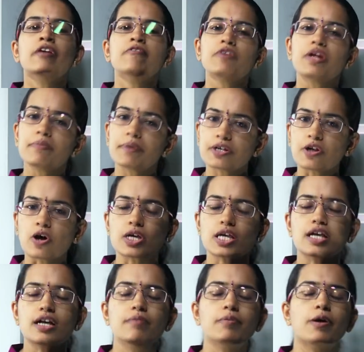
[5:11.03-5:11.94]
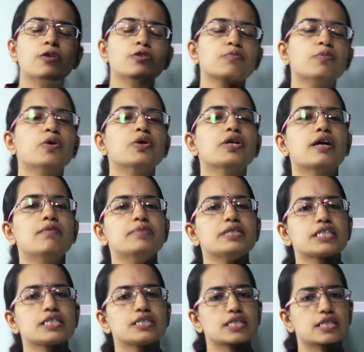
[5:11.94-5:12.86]
We'll be talking about more
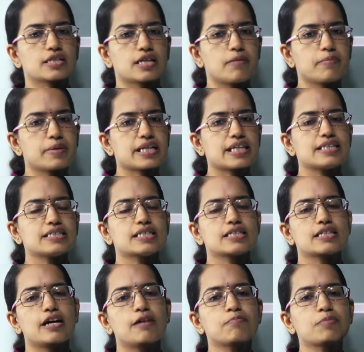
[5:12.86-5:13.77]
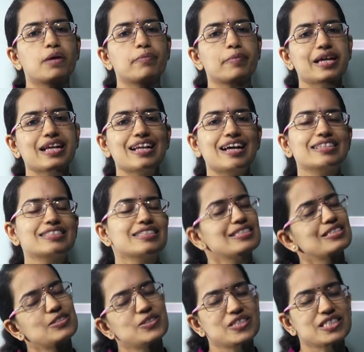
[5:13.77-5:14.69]
commissions and committees in the upcoming
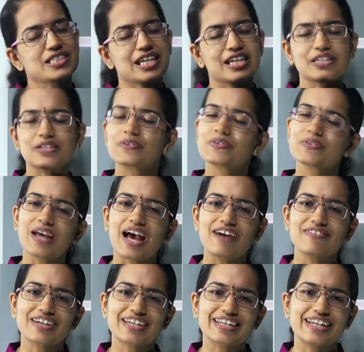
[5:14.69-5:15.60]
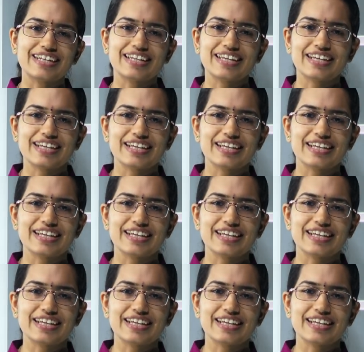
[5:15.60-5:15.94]
classes, so stay tuned. Have a great day